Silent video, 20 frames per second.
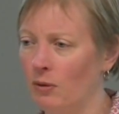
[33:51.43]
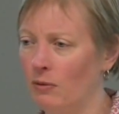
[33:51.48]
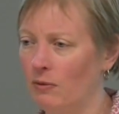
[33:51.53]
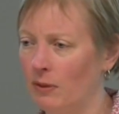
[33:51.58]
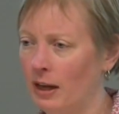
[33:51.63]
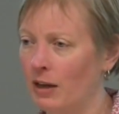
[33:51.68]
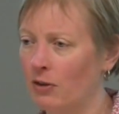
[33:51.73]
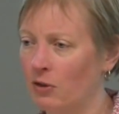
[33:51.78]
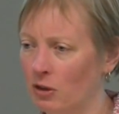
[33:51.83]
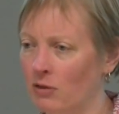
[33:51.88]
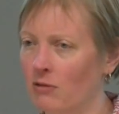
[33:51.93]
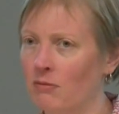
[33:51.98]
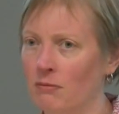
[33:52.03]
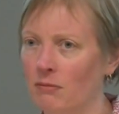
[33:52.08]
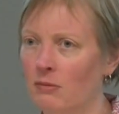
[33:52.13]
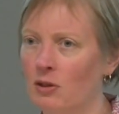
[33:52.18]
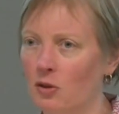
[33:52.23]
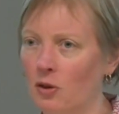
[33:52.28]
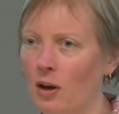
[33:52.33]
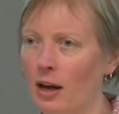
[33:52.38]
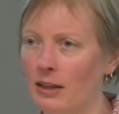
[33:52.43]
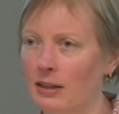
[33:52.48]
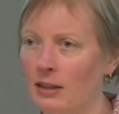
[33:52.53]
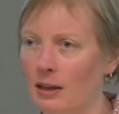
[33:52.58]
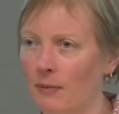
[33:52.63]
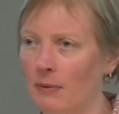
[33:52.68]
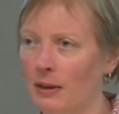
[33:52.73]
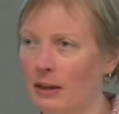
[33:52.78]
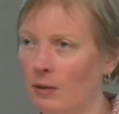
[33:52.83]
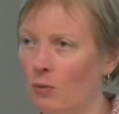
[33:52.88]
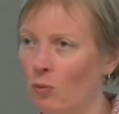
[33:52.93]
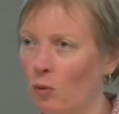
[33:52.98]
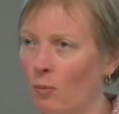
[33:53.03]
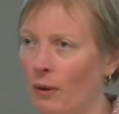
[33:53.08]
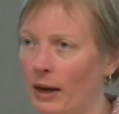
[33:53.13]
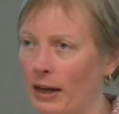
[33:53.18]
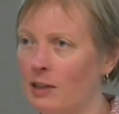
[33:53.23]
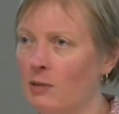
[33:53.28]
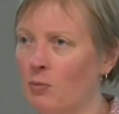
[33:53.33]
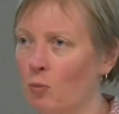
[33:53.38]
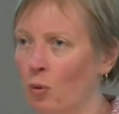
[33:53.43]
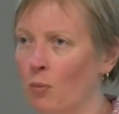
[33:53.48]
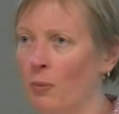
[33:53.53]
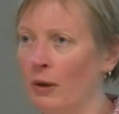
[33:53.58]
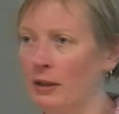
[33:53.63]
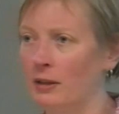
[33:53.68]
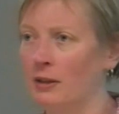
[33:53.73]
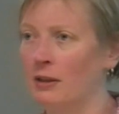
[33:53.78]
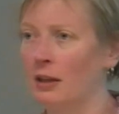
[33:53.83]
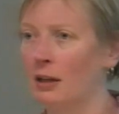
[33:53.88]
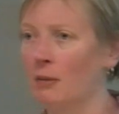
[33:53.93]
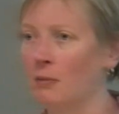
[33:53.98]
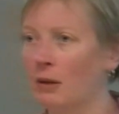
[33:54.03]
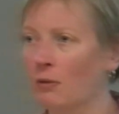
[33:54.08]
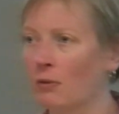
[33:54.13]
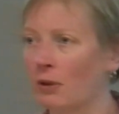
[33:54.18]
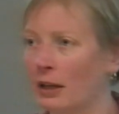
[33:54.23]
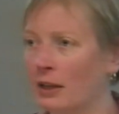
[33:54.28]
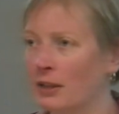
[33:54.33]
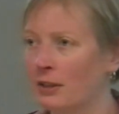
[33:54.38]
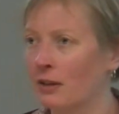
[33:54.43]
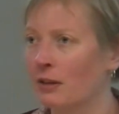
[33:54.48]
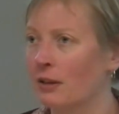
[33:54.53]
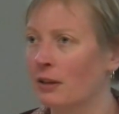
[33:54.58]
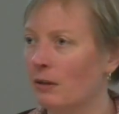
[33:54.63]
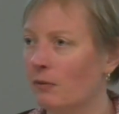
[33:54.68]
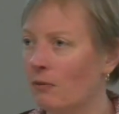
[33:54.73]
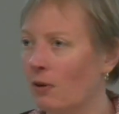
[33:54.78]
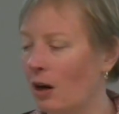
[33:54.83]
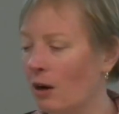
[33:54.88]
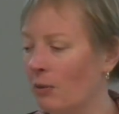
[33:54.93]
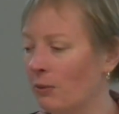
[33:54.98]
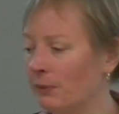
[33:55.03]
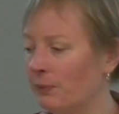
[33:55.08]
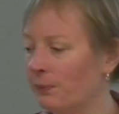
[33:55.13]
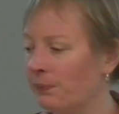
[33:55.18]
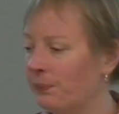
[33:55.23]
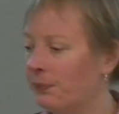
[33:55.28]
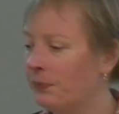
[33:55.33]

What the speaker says: We've now just designed something that will make small bits that can be released into the environment.